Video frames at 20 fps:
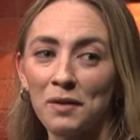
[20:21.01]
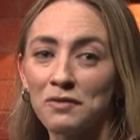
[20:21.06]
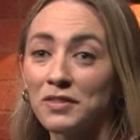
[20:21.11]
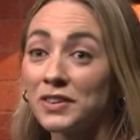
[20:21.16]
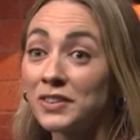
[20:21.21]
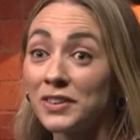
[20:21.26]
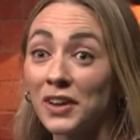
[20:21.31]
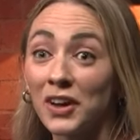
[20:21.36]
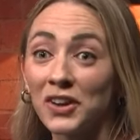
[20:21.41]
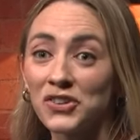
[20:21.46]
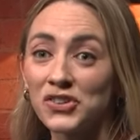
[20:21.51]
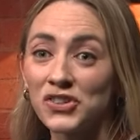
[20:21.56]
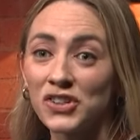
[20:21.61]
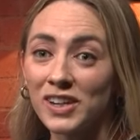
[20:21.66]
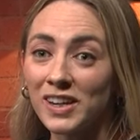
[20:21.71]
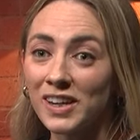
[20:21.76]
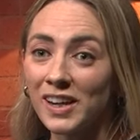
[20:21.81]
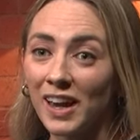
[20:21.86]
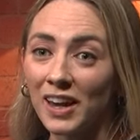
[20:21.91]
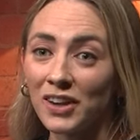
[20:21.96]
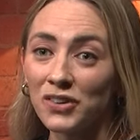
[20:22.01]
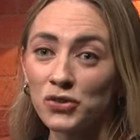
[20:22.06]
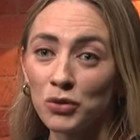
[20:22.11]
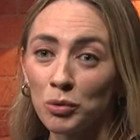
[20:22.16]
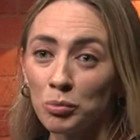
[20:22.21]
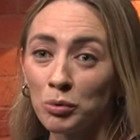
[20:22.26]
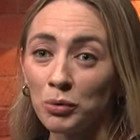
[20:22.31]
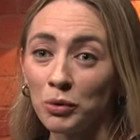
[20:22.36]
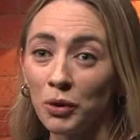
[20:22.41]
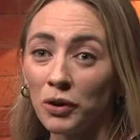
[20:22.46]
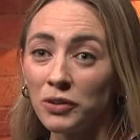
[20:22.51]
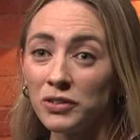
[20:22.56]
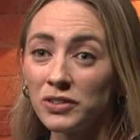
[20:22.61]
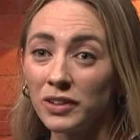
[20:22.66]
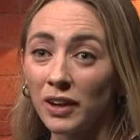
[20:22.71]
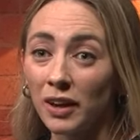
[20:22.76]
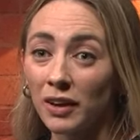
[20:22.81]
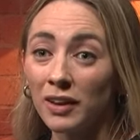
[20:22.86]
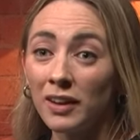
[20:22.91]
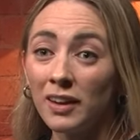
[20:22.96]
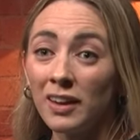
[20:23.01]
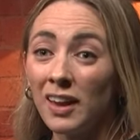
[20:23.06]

Versace and Jean-Paul Gaultier.